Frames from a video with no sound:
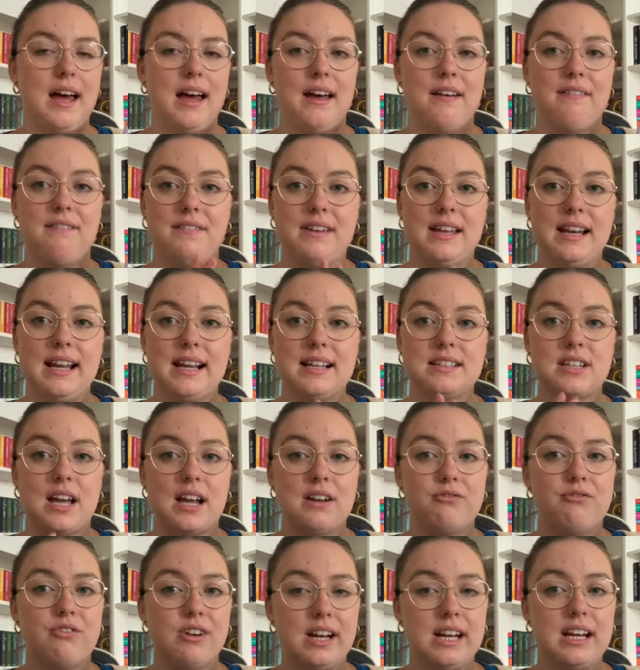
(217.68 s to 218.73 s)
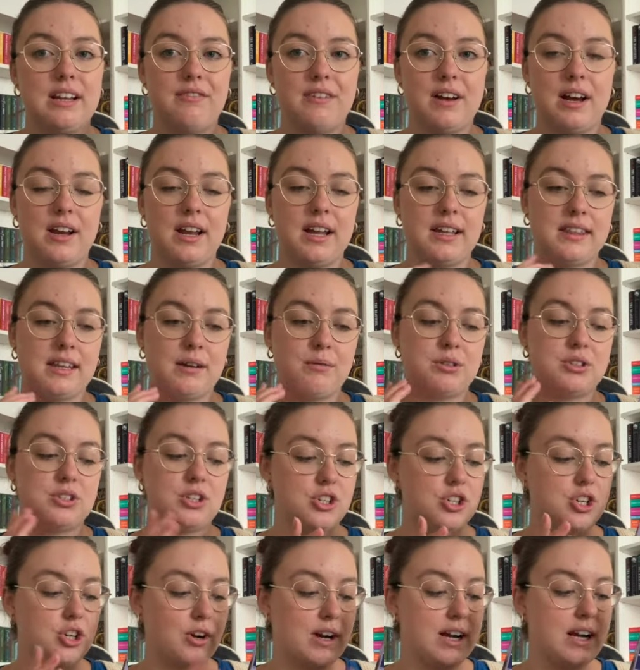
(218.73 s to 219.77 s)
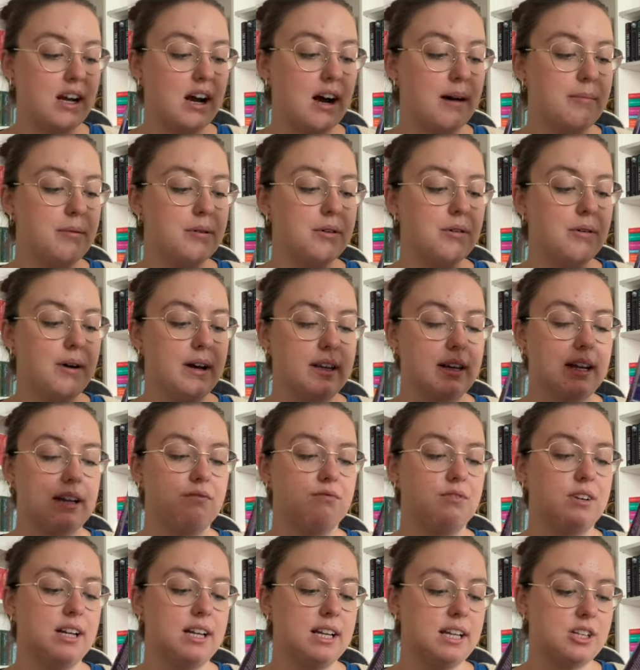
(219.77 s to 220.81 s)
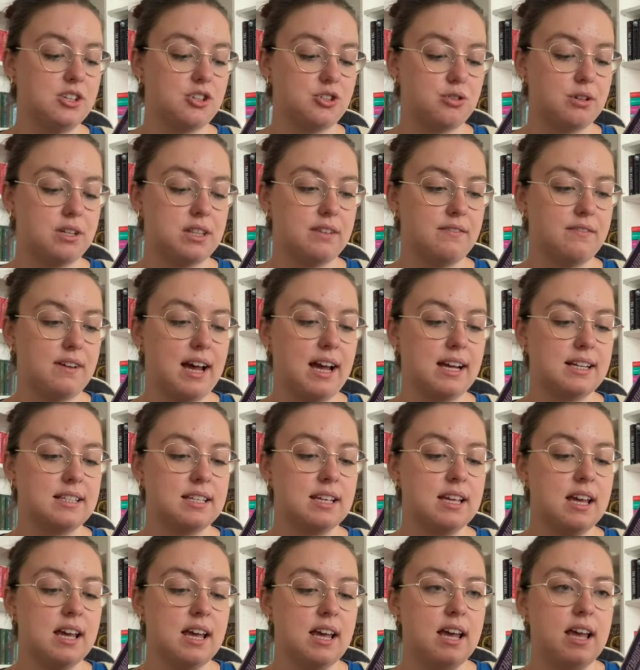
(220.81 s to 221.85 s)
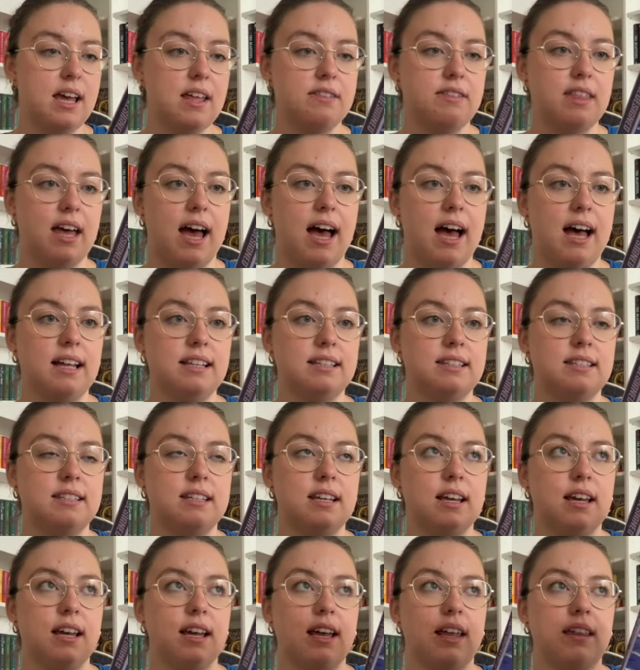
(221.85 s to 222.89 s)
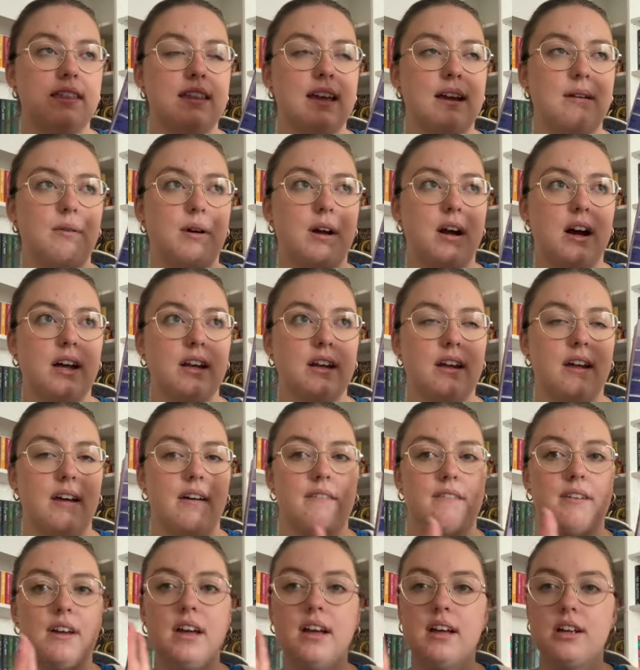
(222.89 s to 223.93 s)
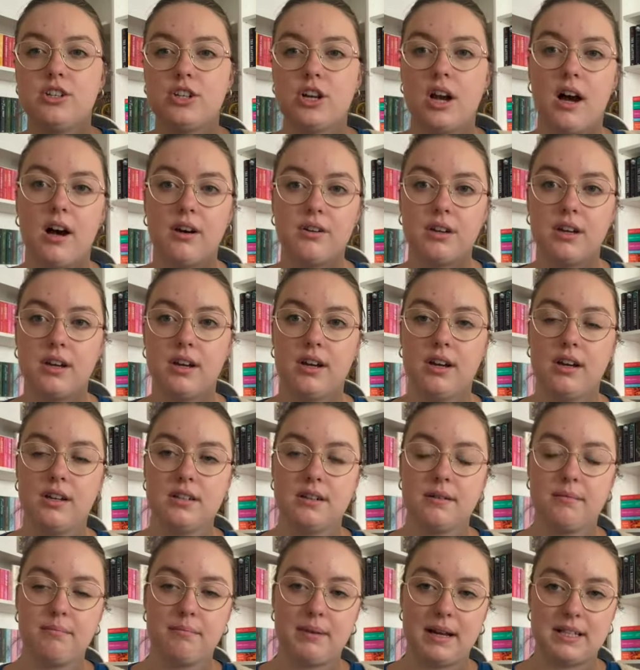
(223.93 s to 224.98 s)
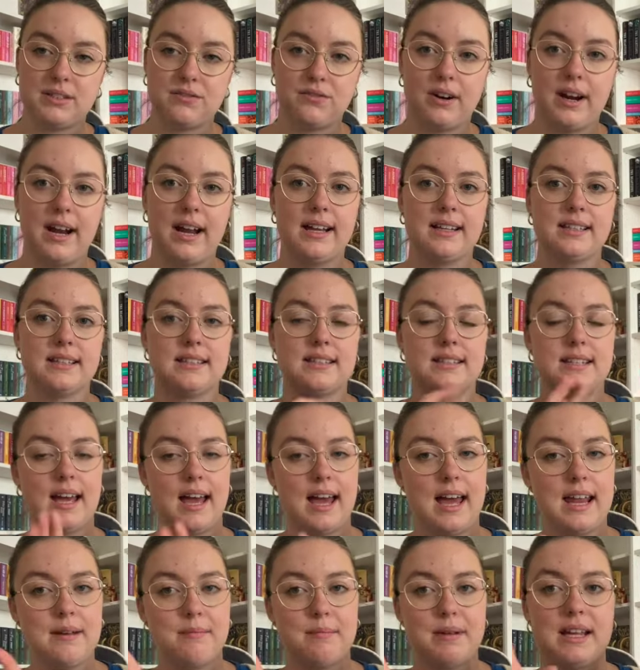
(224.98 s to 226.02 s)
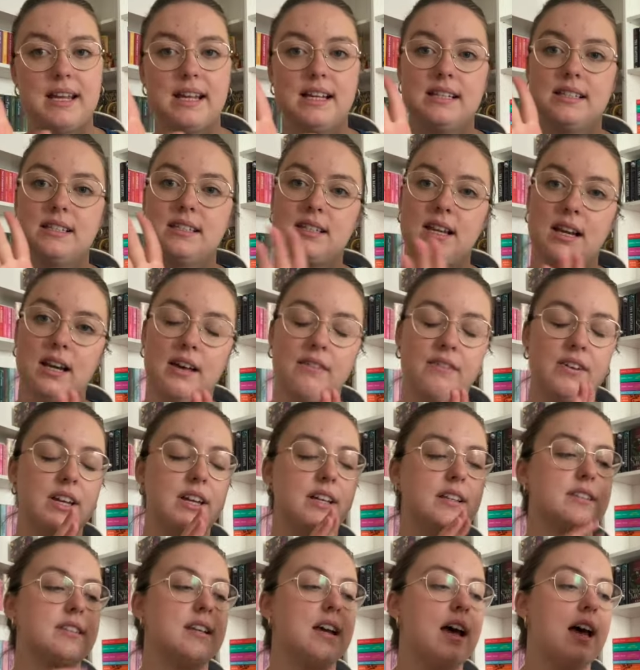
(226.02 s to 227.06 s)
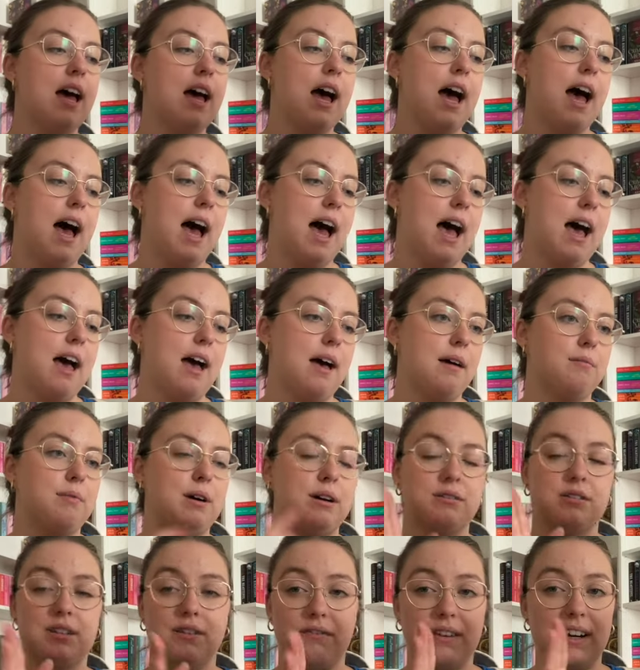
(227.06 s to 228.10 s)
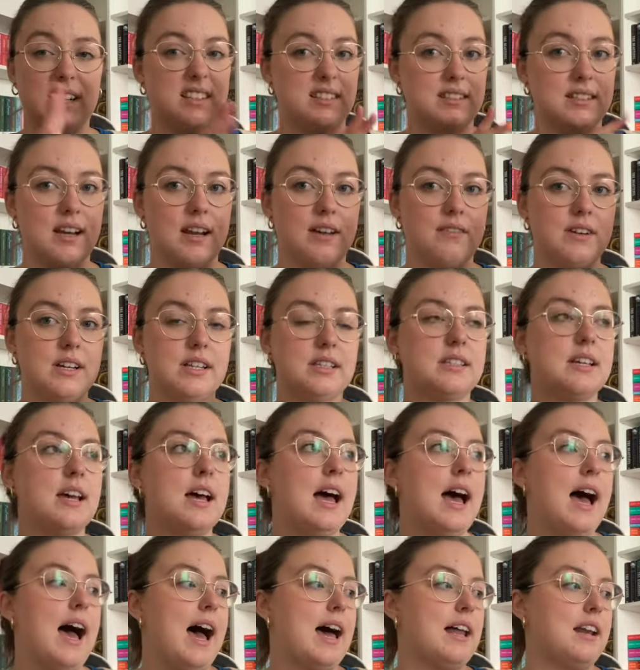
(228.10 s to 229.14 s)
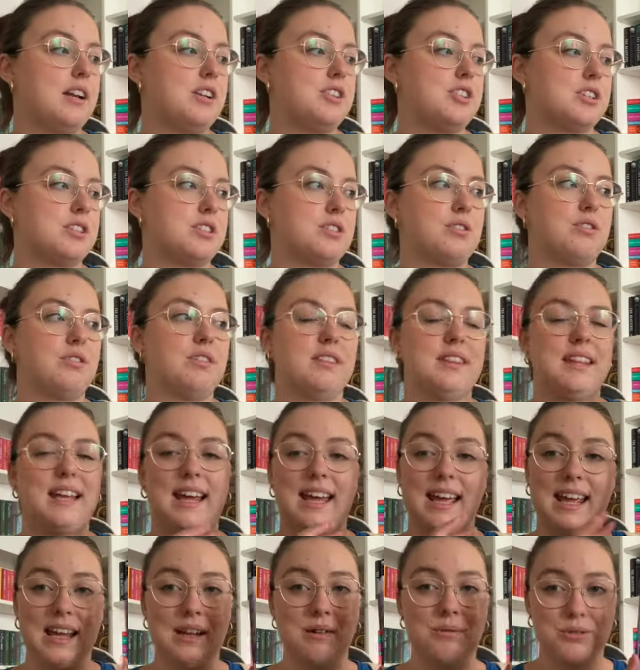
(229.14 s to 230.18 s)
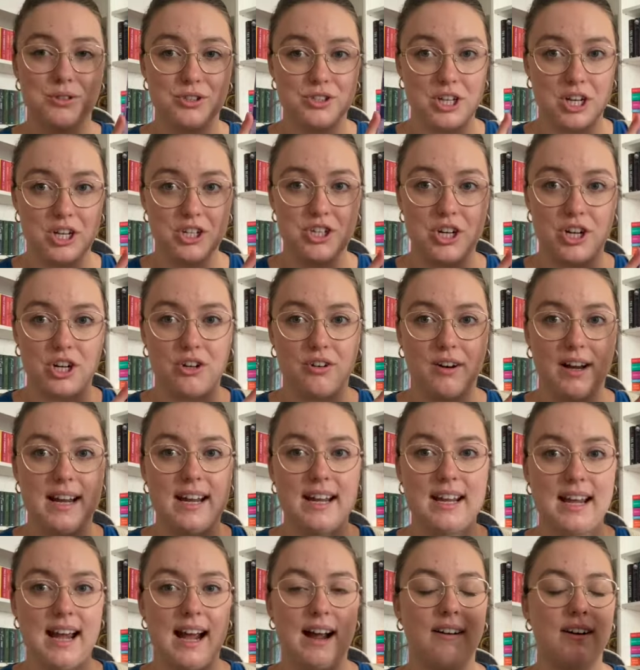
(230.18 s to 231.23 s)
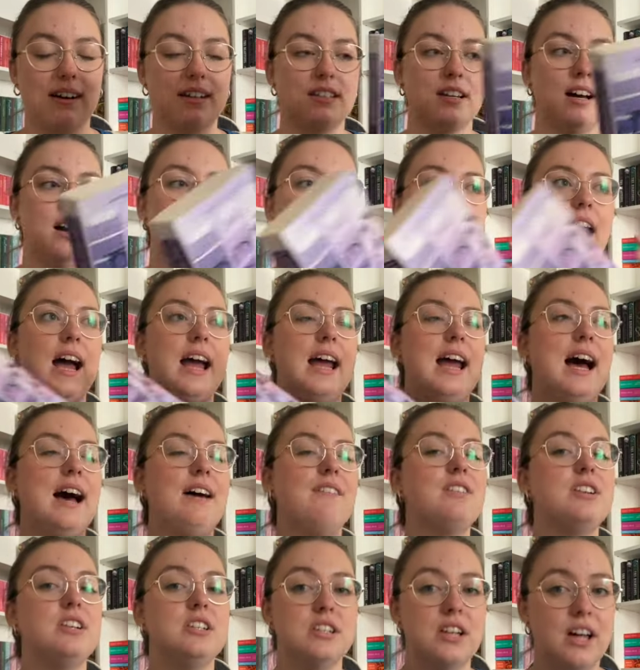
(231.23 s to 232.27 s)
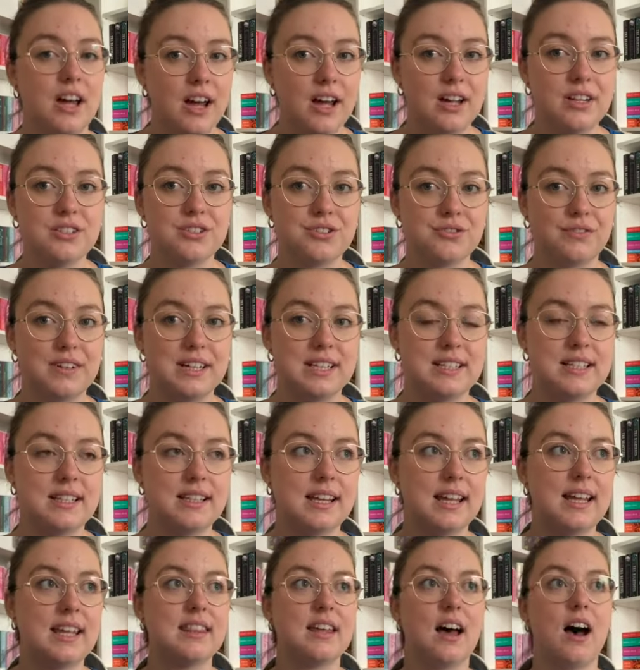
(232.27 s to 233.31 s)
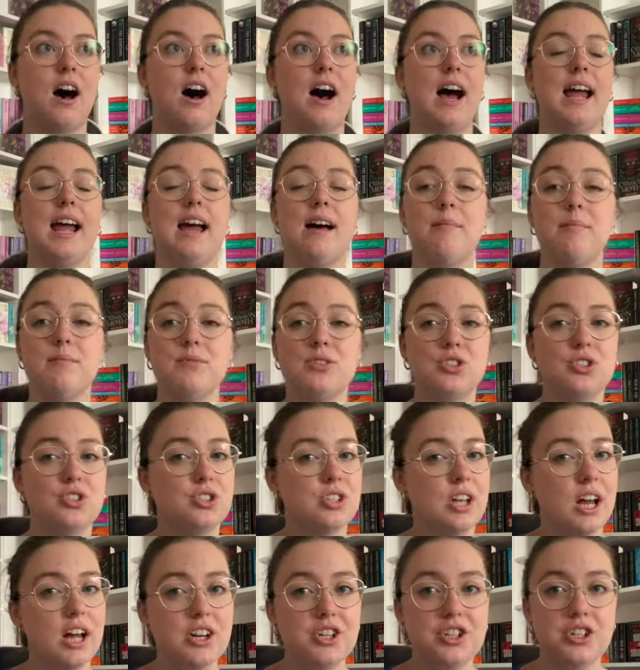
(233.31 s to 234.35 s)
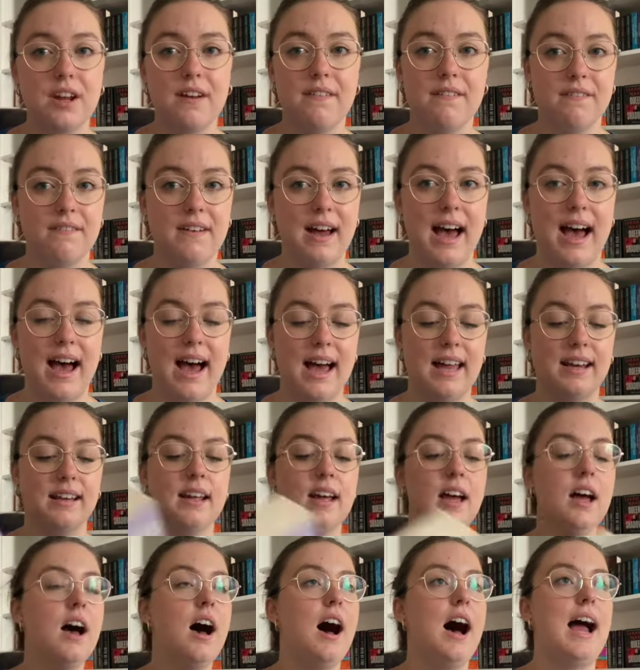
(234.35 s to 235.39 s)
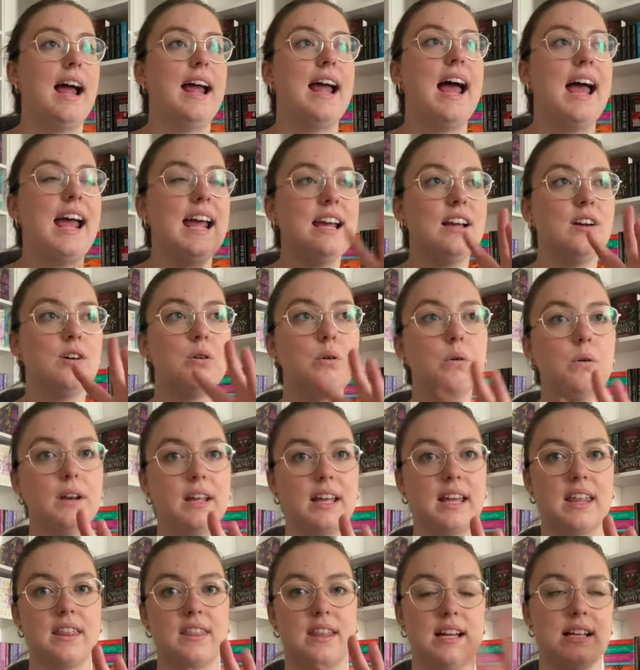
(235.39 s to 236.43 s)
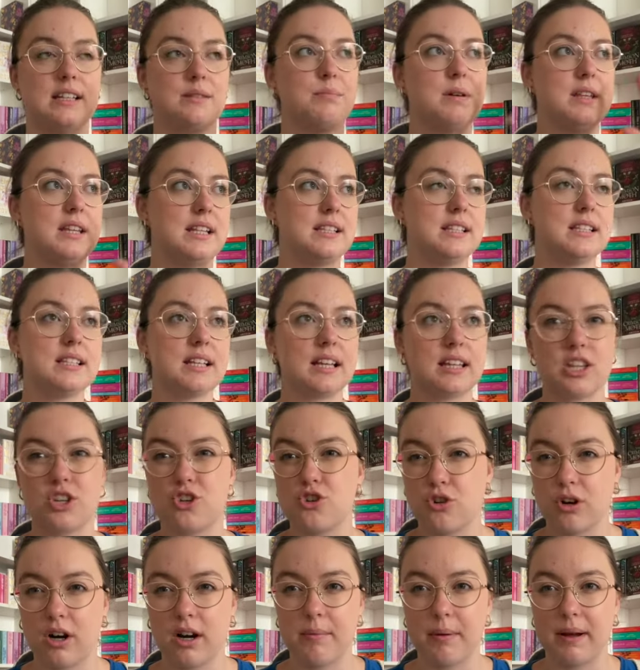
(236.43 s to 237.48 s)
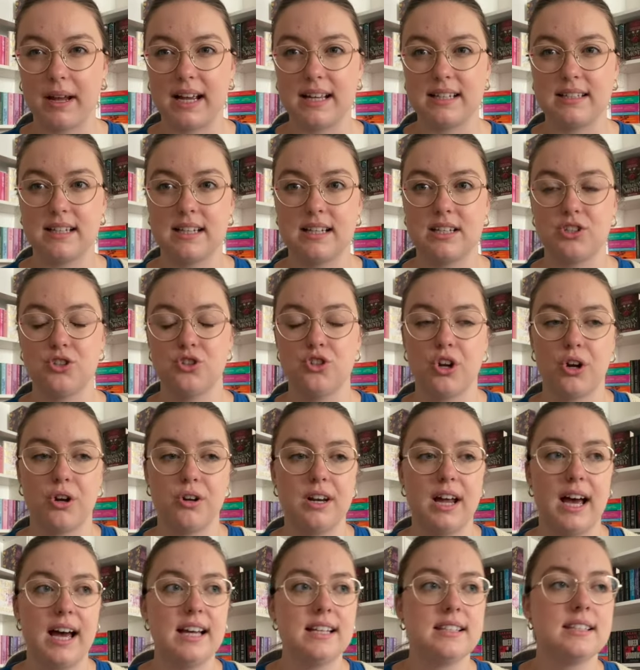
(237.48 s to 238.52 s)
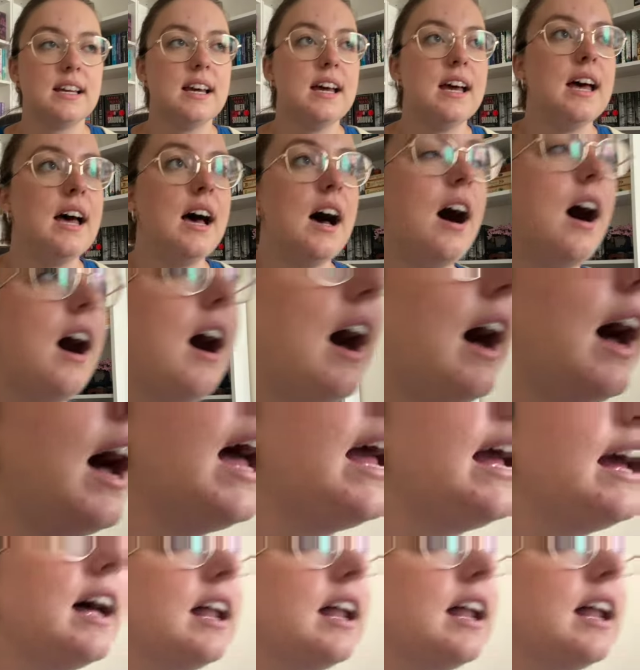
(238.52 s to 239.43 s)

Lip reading: feelings. I really felt like they were such a great couple, and I really enjoyed the fact that they were kind of childhood best friends to enemies to lovers, and I just thought that he was such a great character. I have learned recently that I am such a fan, I hate calling it this, but this is like the trope I guess that it's known as, I